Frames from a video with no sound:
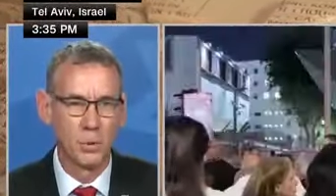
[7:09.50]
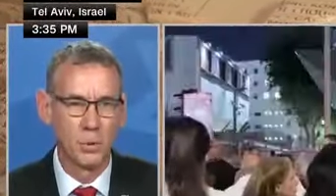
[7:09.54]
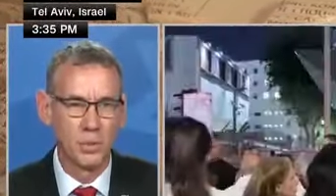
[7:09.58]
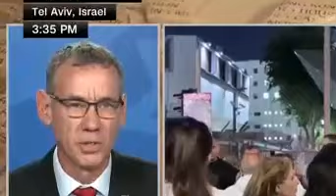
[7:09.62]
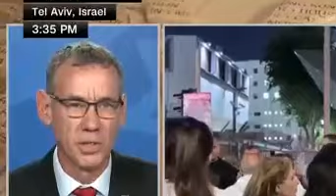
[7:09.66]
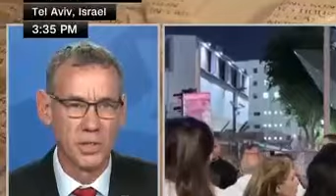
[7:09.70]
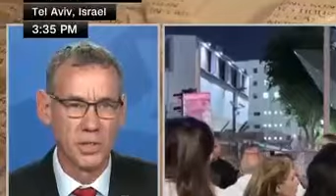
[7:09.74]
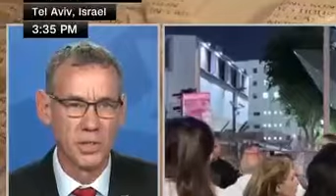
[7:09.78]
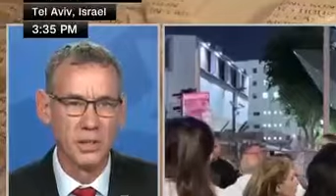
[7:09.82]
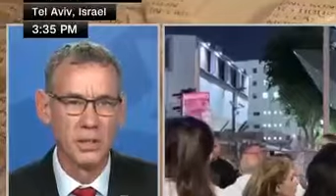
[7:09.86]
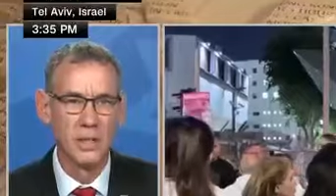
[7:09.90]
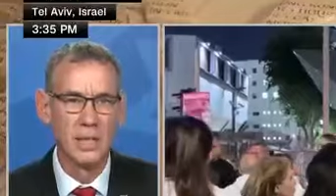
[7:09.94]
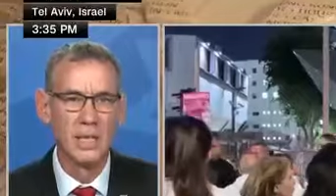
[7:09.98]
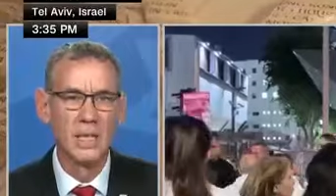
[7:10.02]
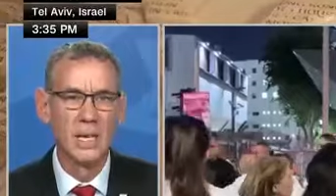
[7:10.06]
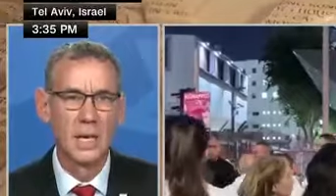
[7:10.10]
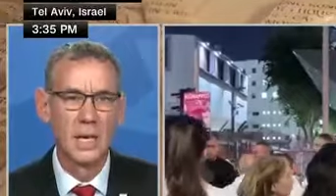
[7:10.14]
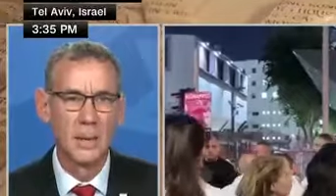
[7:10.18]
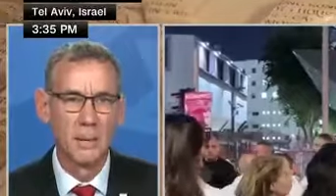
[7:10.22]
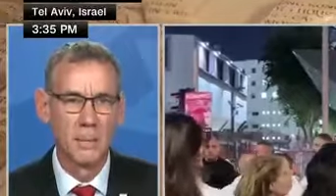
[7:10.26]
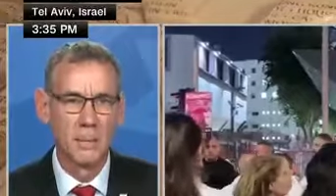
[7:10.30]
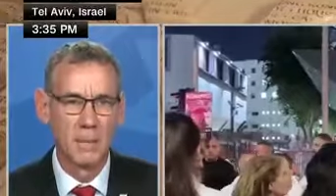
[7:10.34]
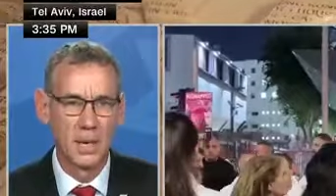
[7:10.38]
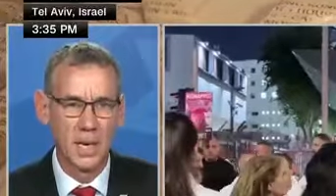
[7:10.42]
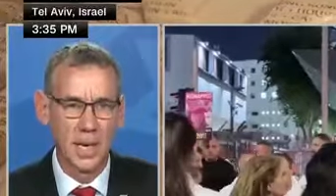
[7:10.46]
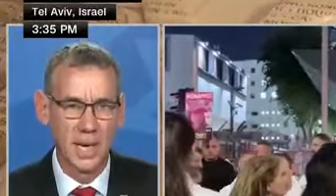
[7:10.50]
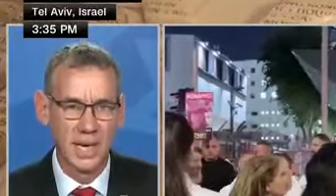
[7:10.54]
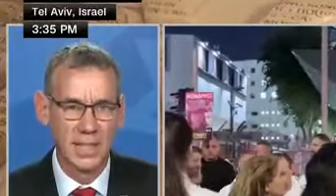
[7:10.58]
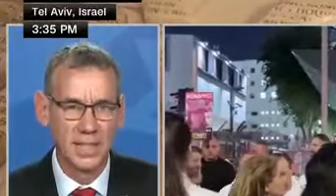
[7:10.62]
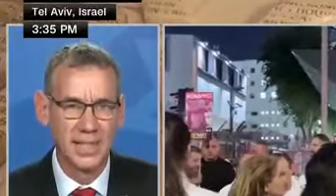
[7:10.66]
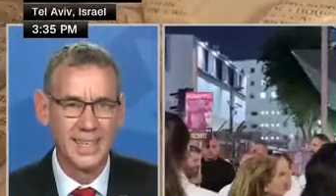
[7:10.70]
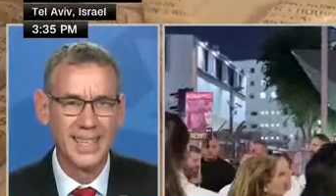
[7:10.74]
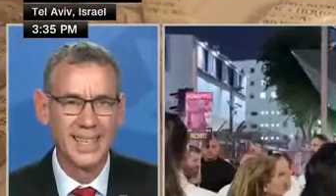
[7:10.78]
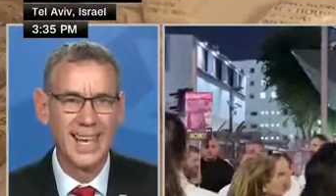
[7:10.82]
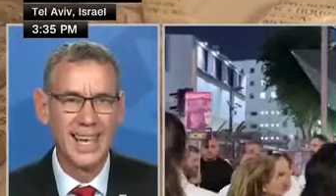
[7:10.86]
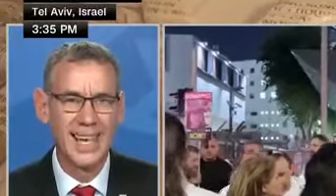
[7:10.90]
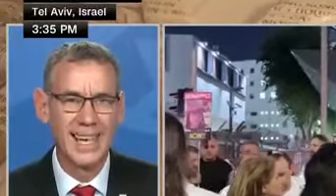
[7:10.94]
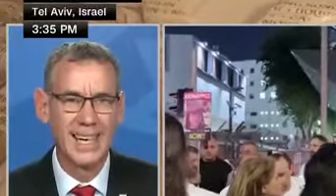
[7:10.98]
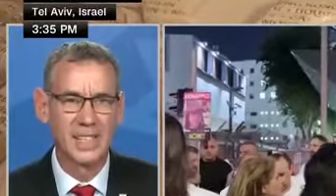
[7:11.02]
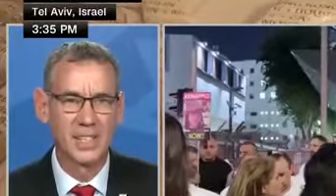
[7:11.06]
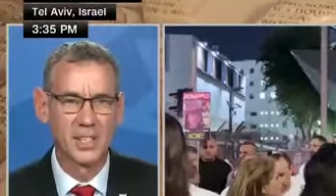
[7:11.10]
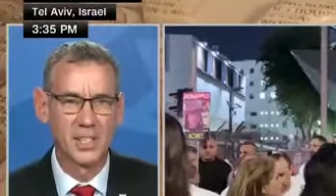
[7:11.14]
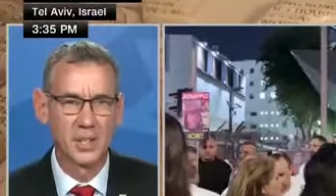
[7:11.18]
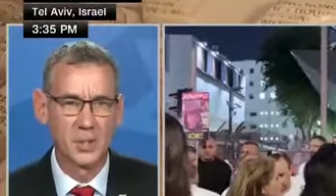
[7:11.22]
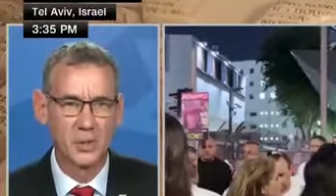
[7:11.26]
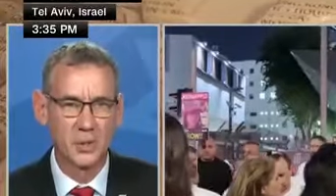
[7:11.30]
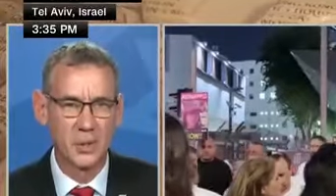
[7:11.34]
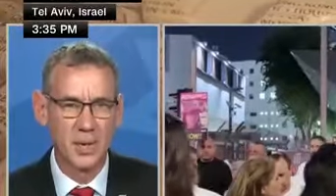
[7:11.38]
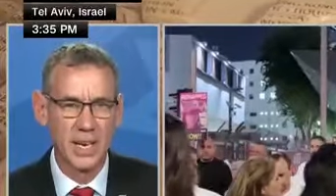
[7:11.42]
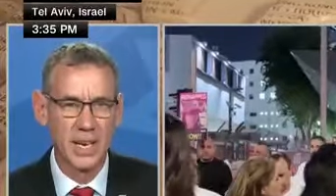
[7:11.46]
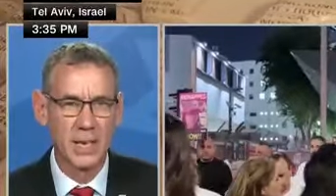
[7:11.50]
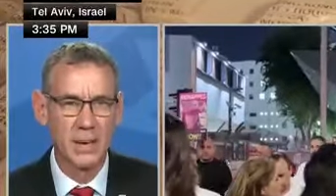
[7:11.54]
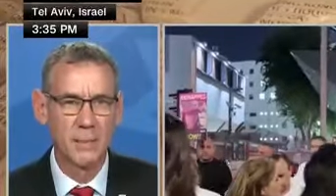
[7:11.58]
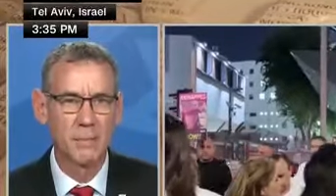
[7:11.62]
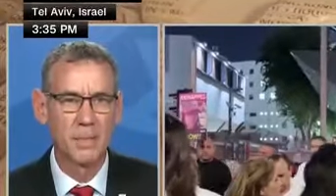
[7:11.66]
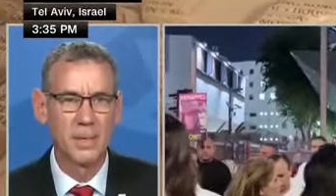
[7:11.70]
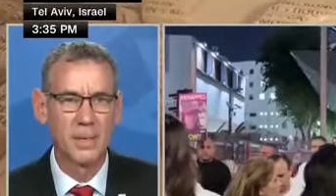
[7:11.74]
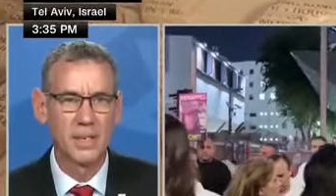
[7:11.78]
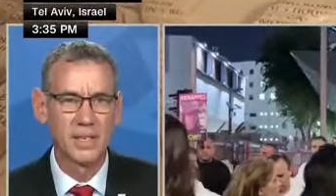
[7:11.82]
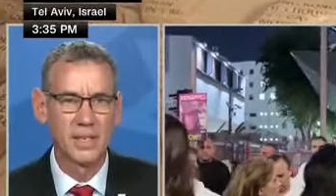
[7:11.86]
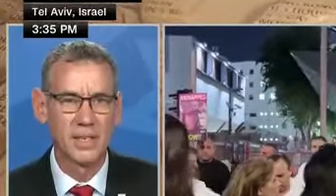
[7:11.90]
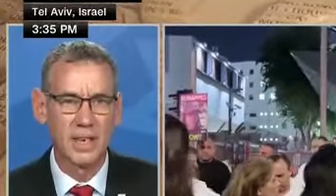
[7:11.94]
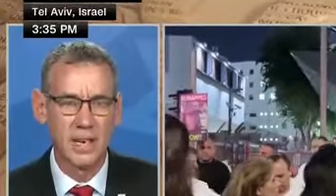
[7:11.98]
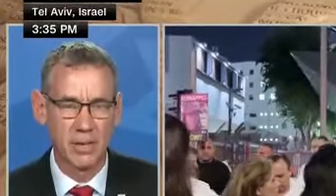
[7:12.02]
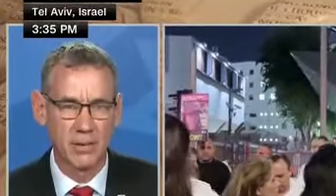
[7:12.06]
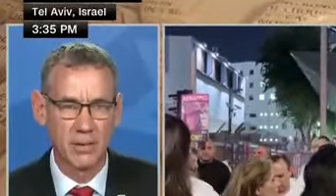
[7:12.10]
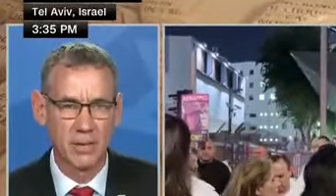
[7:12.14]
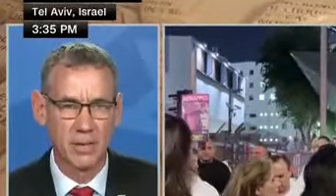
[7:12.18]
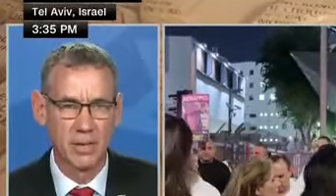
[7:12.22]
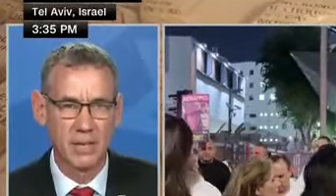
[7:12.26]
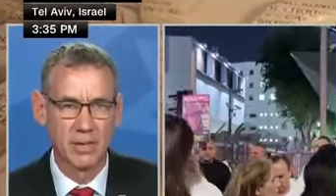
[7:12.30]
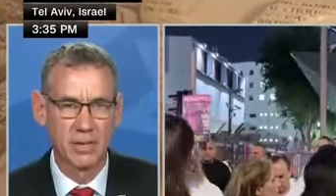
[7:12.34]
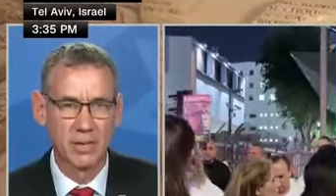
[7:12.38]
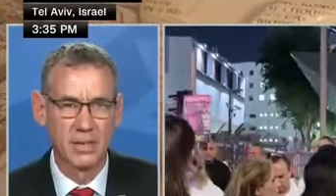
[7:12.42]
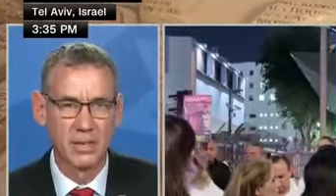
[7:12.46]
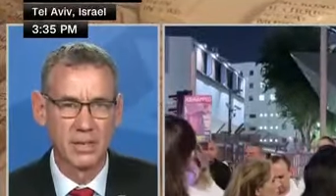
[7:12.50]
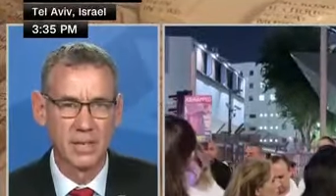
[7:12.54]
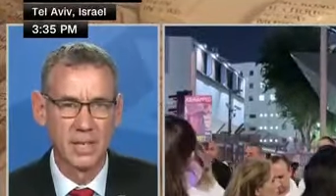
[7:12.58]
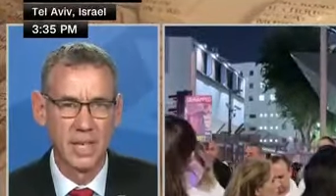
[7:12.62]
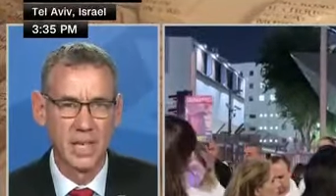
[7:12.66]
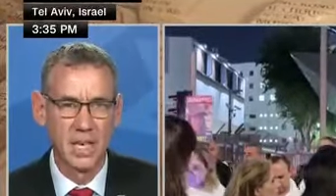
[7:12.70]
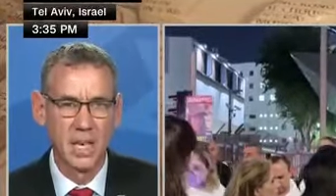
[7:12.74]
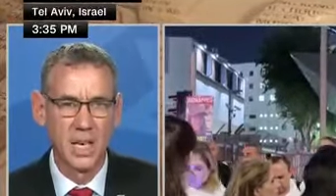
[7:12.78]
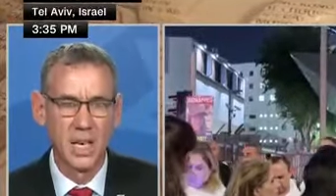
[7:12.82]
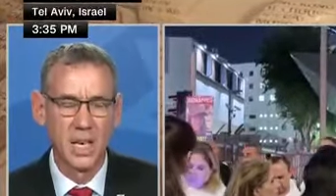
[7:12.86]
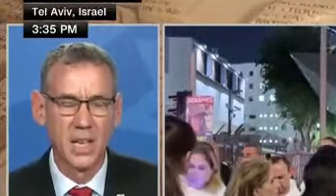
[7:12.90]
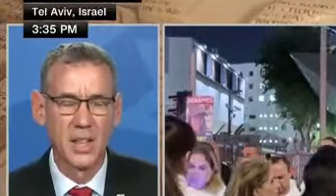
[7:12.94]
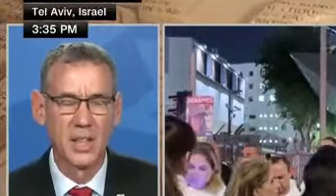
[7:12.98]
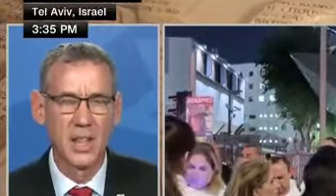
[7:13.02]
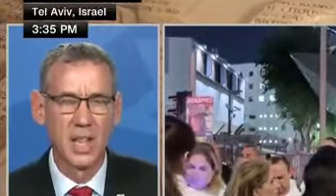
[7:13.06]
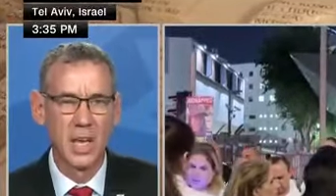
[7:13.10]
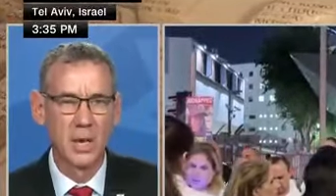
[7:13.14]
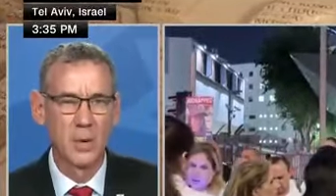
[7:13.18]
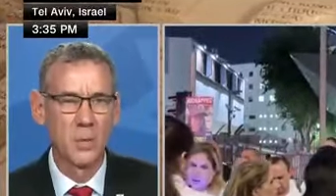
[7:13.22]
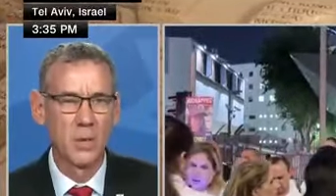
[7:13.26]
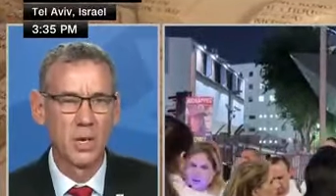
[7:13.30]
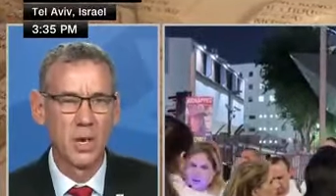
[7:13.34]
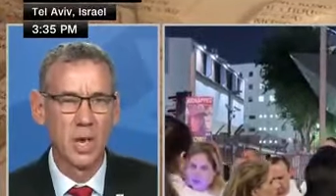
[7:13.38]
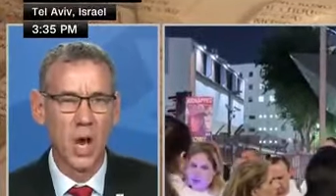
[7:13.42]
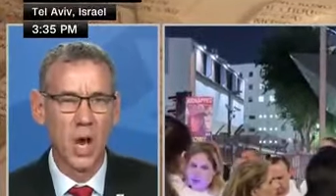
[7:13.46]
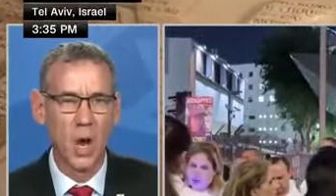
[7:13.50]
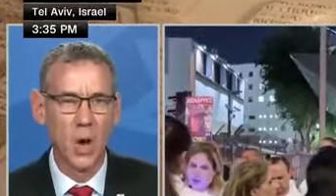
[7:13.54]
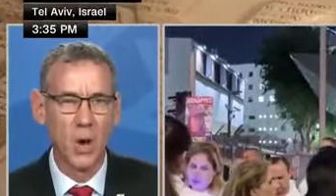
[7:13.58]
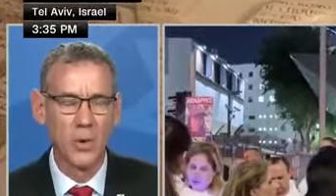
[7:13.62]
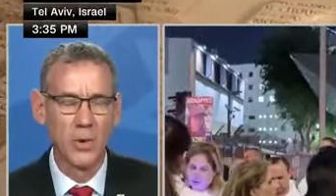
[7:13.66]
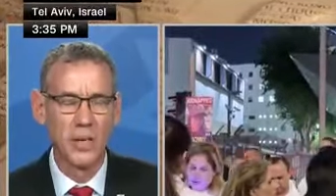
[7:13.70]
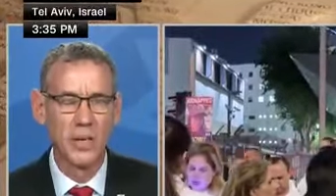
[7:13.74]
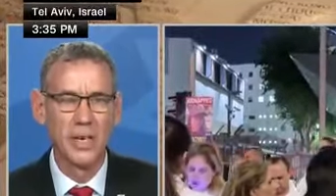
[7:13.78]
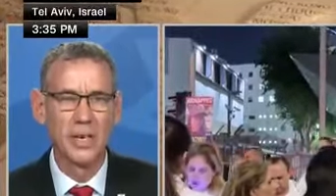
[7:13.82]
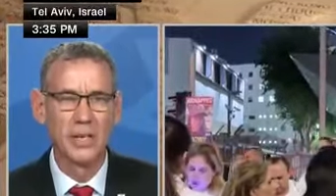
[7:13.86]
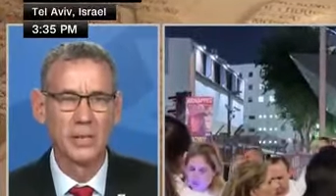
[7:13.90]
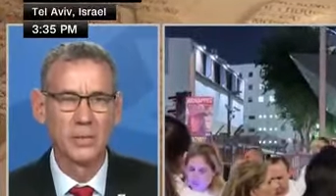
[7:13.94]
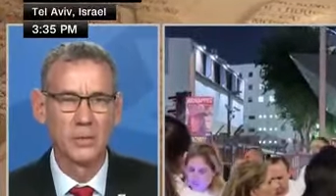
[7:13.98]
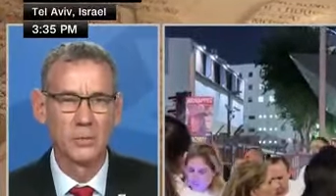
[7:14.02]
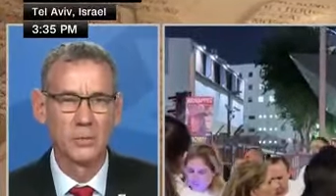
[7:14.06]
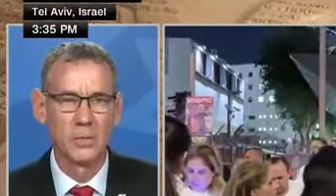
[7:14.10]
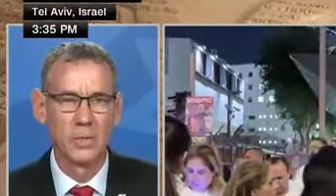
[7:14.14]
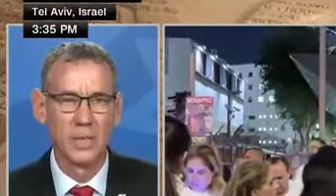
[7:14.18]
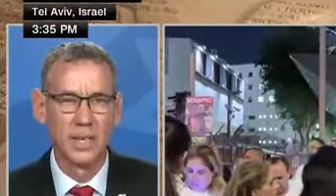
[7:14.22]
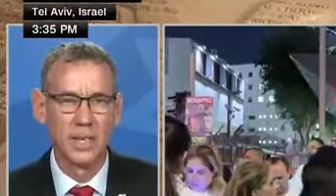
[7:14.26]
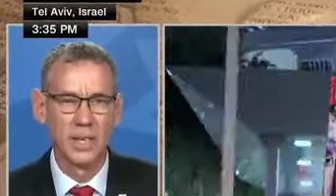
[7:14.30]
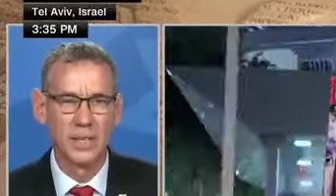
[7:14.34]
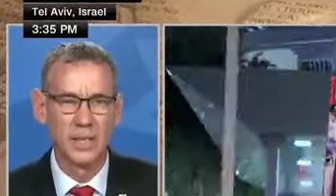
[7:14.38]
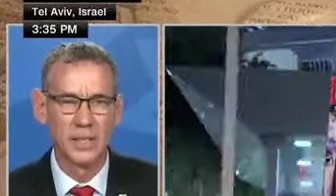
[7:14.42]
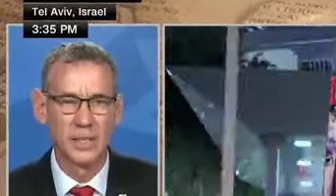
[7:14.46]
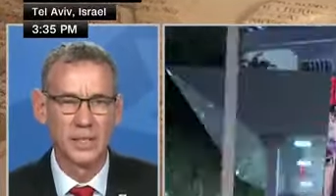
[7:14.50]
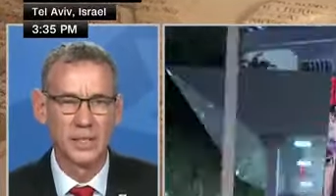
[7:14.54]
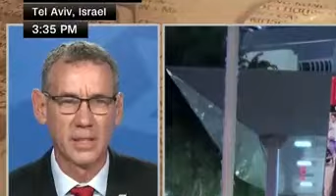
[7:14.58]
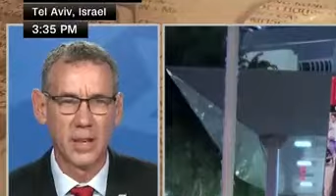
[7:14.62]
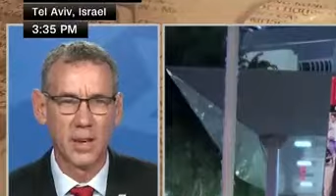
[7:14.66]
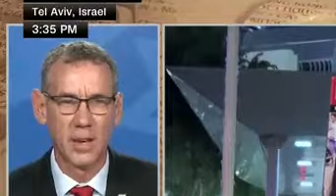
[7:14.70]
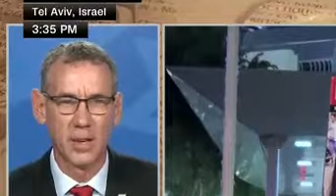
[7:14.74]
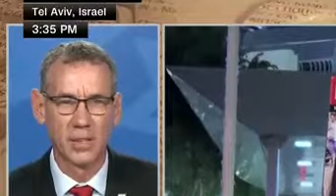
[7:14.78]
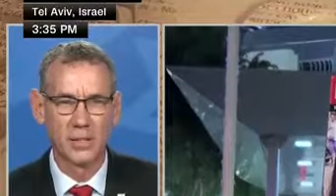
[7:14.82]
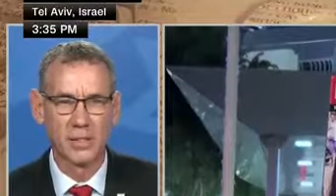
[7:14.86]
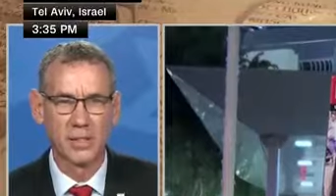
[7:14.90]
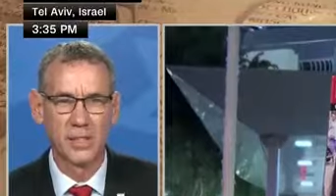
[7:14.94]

brutal, bloody, extreme terrorists they will only release the